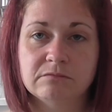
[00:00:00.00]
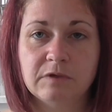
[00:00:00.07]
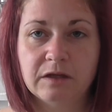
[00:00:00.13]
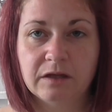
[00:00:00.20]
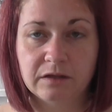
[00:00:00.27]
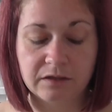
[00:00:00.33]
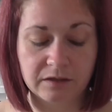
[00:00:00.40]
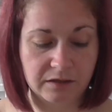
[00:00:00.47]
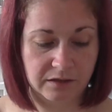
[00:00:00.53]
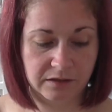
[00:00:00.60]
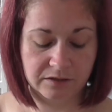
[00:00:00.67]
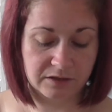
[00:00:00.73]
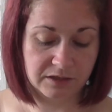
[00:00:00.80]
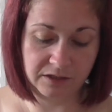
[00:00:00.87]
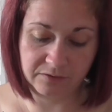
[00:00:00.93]
you
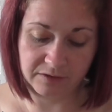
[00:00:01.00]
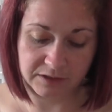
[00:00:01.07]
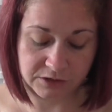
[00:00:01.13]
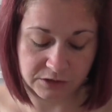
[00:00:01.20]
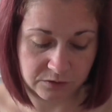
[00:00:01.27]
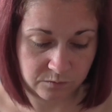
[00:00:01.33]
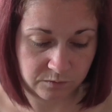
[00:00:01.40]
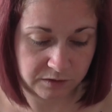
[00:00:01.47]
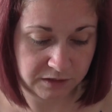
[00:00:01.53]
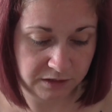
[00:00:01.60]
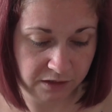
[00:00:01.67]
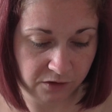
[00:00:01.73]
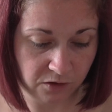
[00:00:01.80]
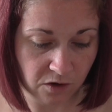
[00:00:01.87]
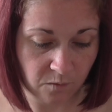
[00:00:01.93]
know, they're just ones
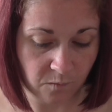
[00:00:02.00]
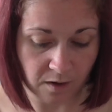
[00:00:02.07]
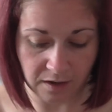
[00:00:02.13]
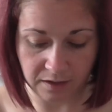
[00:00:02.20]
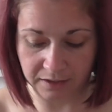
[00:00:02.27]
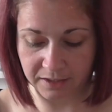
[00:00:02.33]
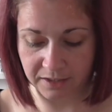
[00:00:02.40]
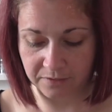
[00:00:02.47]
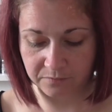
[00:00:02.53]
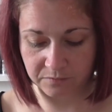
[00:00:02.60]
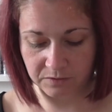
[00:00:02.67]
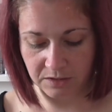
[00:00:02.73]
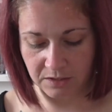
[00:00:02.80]
that I got a while ago.